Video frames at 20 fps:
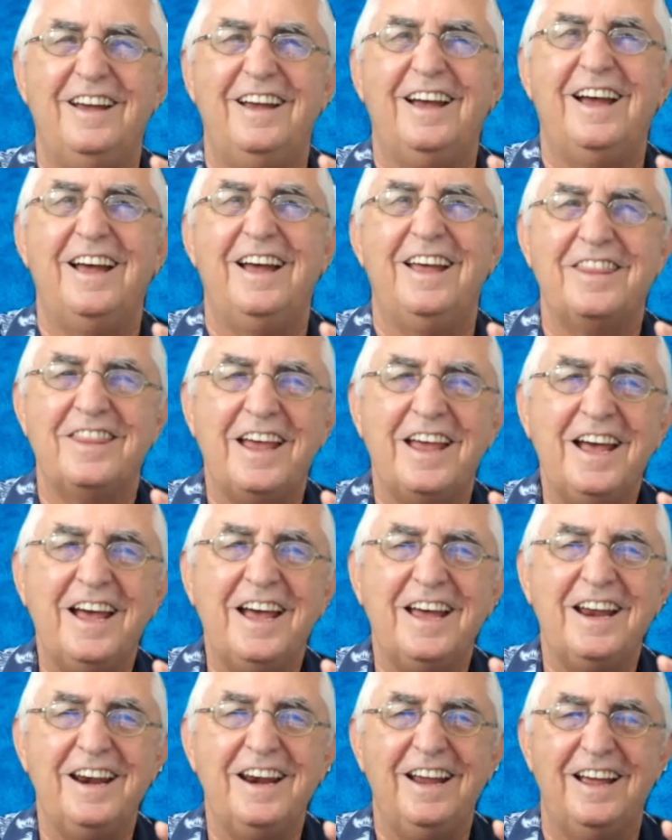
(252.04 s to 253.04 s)
And
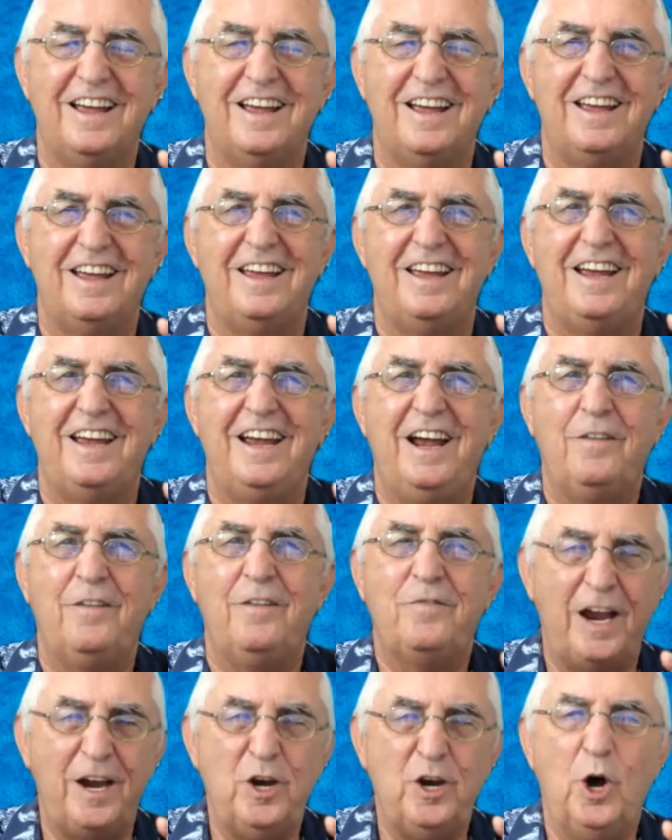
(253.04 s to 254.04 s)
then if
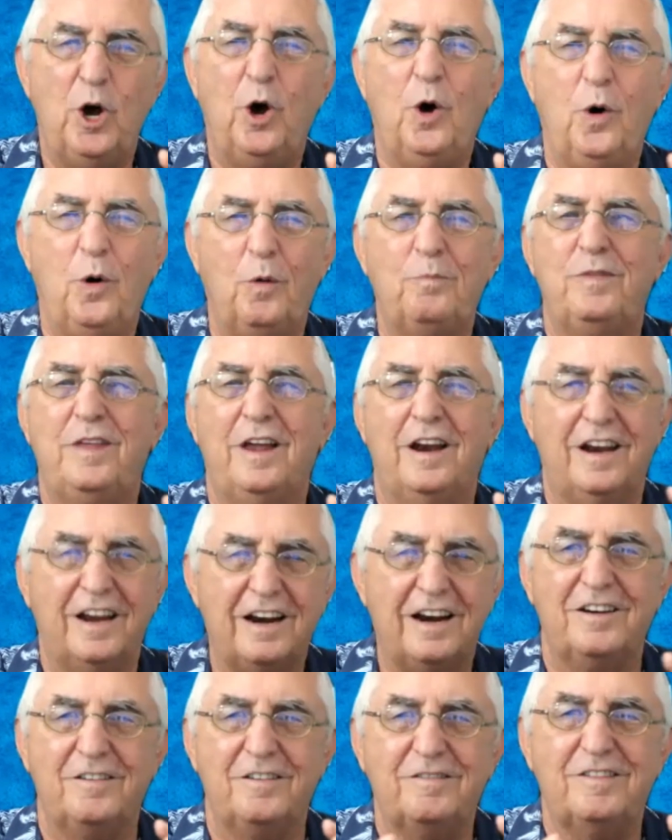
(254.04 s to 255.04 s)
they know the
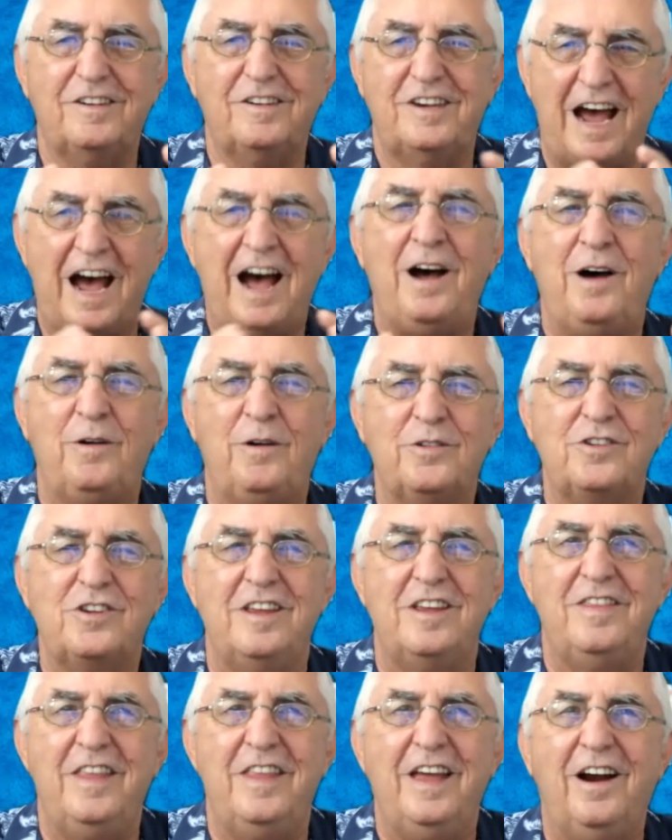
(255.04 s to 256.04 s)
little towns
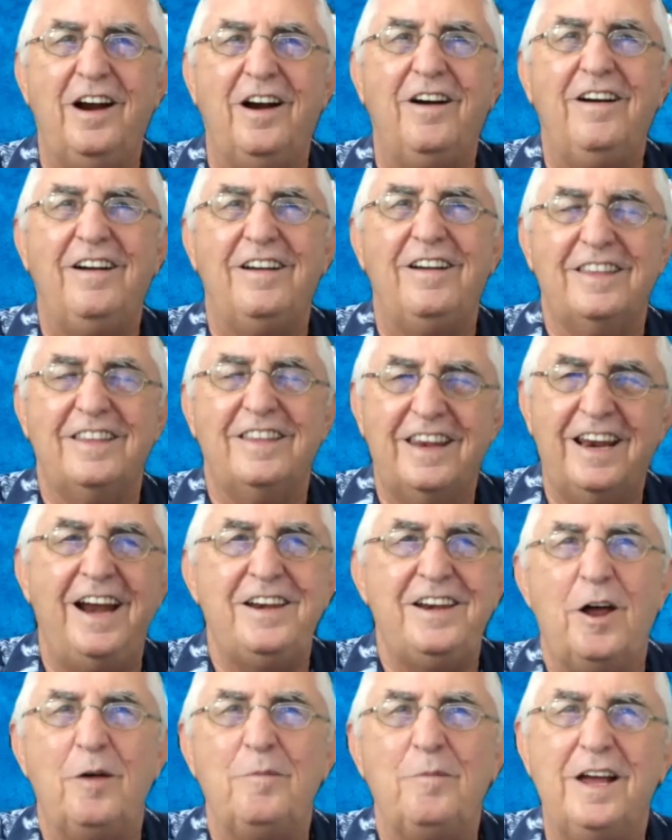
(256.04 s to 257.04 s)
in there, and I
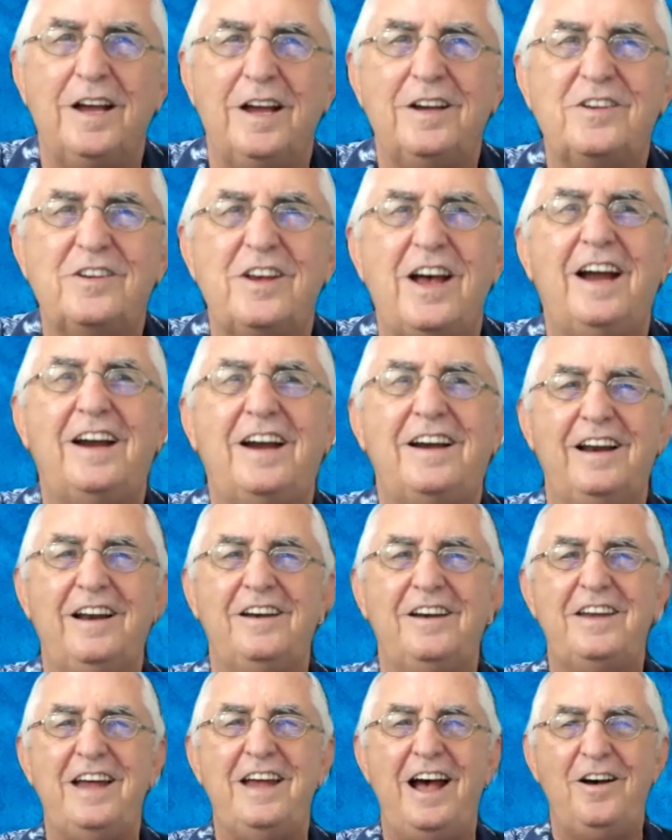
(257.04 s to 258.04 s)
tell them the exact little
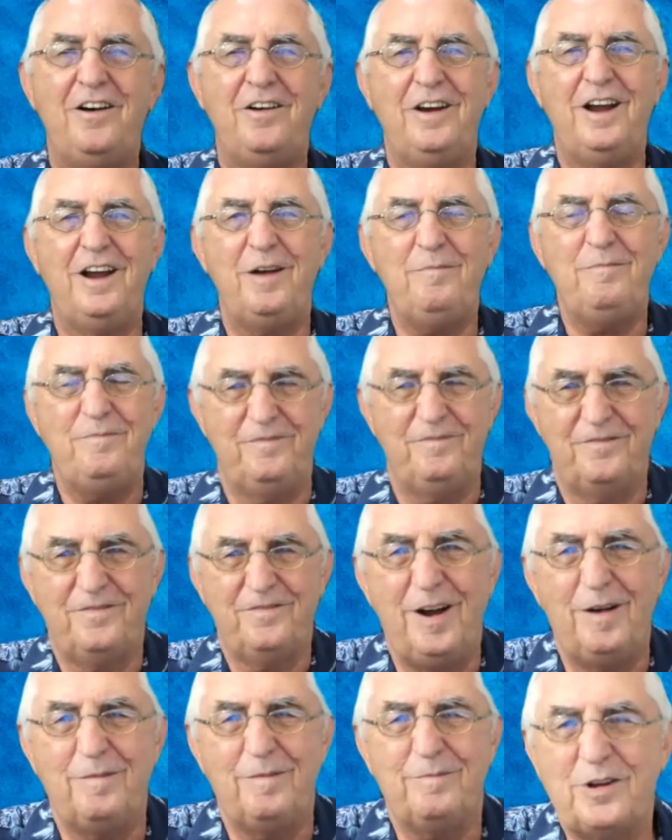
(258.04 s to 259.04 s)
town I'm
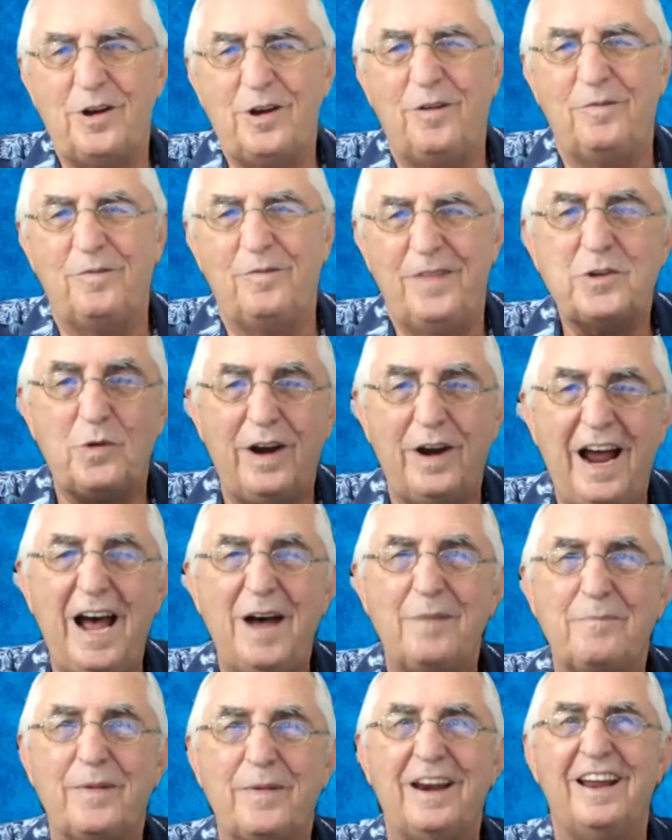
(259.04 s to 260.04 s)
from. So that's what
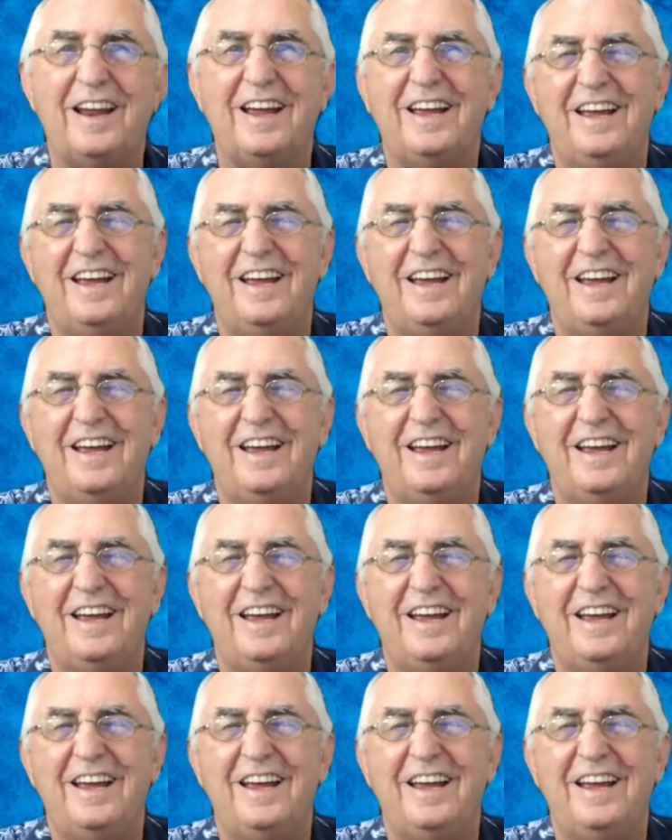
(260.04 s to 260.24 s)
happened.